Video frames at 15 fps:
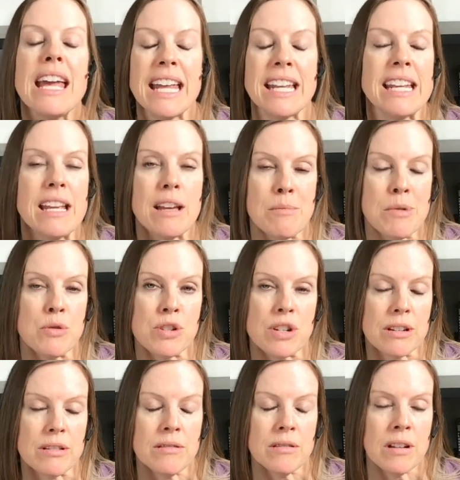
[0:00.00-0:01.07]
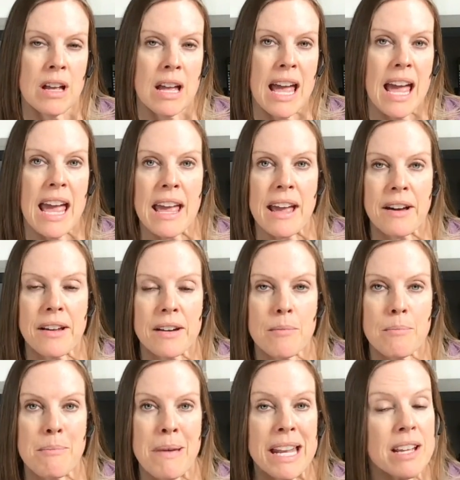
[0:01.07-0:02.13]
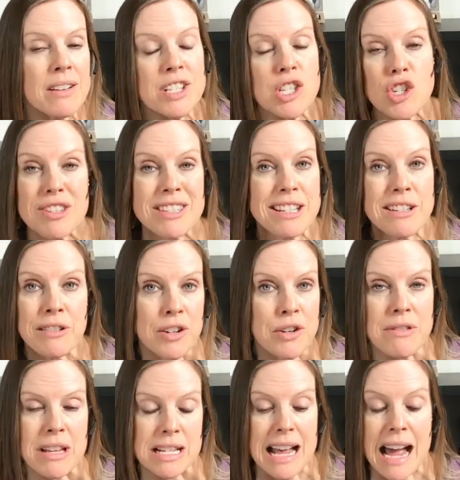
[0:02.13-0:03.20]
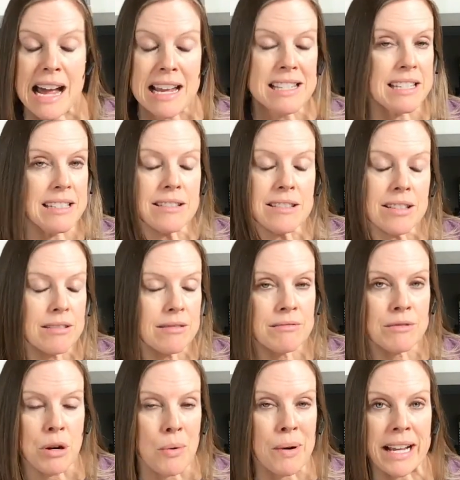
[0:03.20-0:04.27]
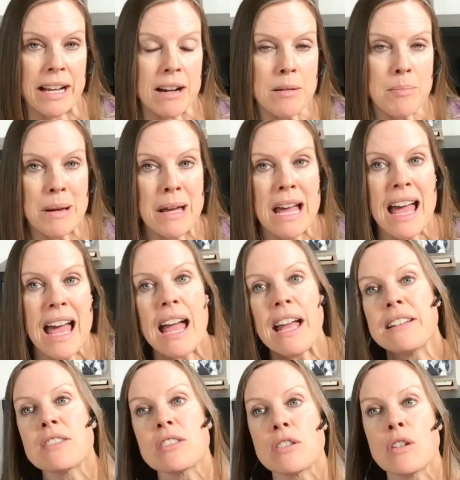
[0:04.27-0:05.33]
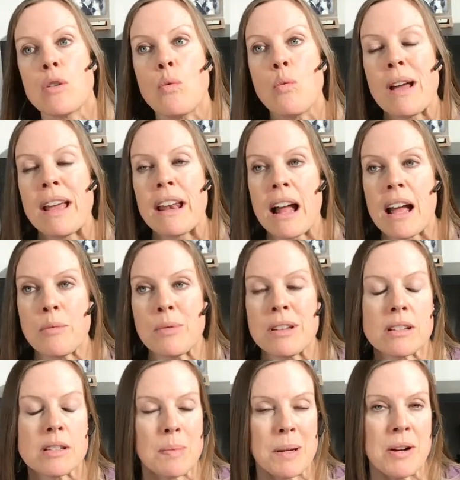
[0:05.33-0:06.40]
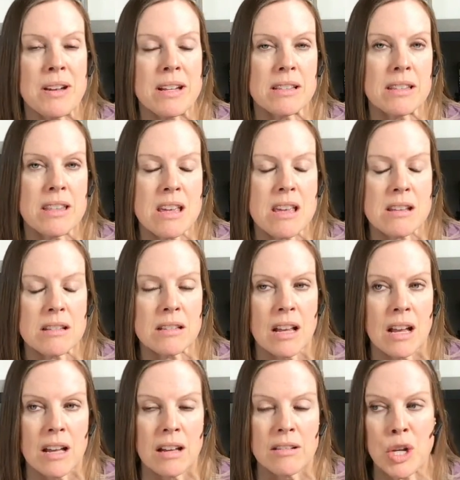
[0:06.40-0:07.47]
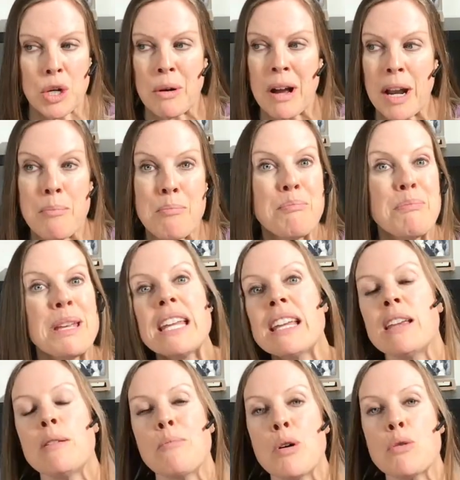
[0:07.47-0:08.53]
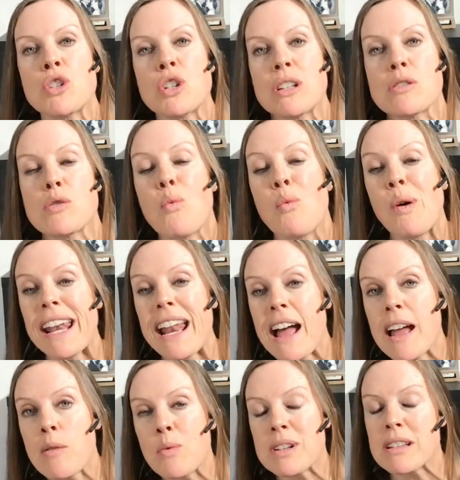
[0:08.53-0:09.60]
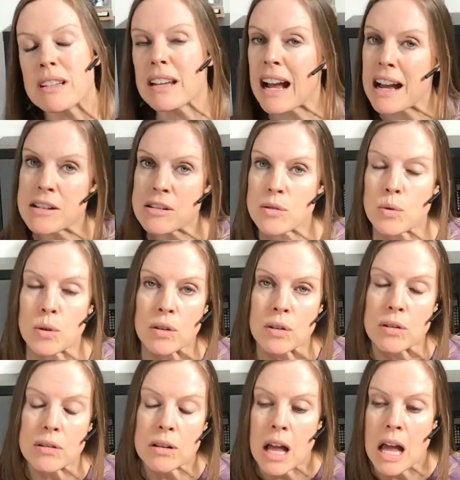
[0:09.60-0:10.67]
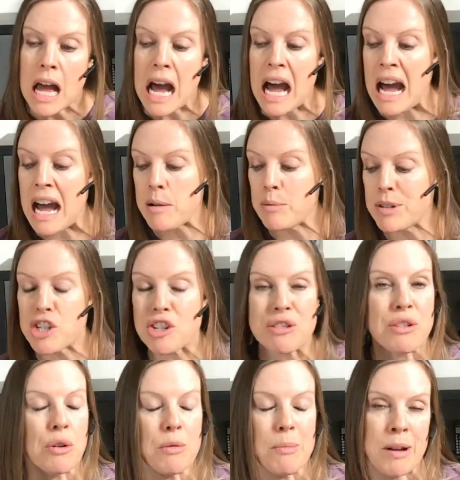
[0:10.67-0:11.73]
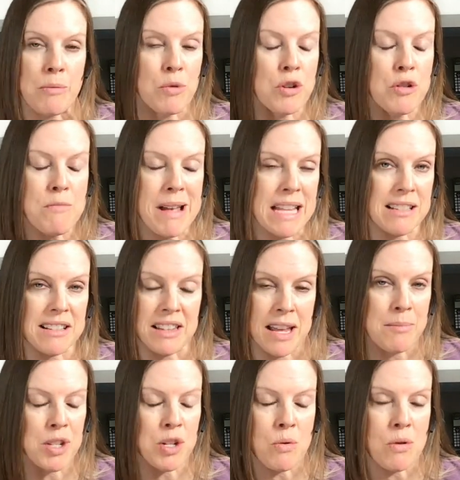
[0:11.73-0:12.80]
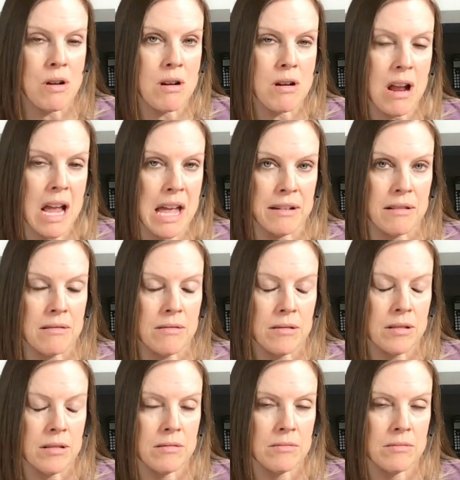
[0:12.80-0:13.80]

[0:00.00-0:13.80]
any emotion. And many of us just didn't learn this. I didn't growing up. And mm-hmm. so when I would experience these, you know, kind of big emotions, when I was in high school, I would just go to my room and slam the door and